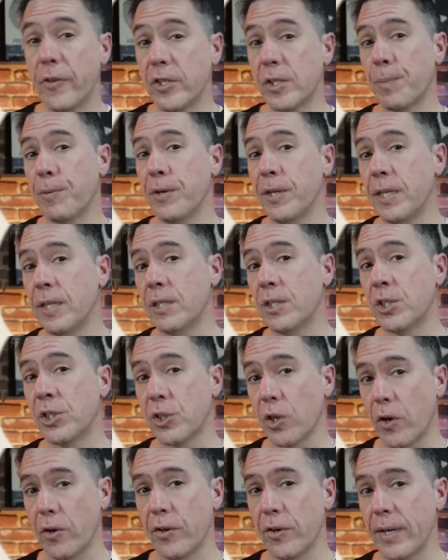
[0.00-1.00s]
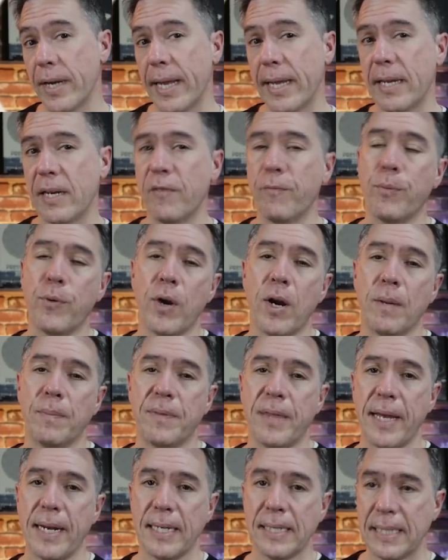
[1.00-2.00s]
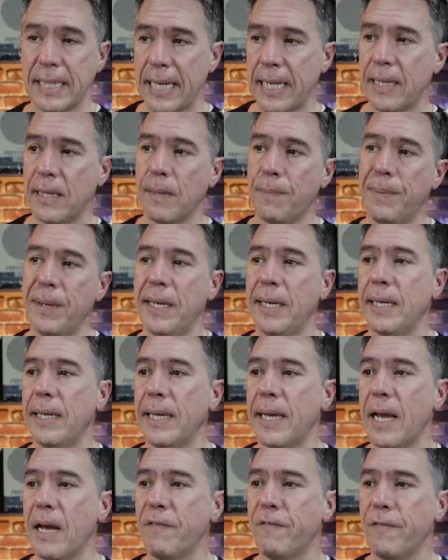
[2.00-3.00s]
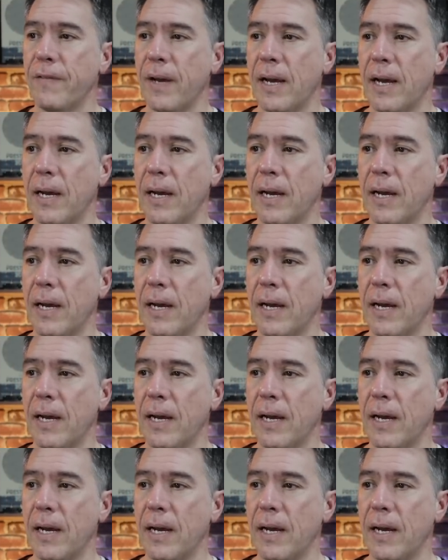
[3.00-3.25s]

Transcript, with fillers: There's a pretty good starter negative prompt that is in the PDF.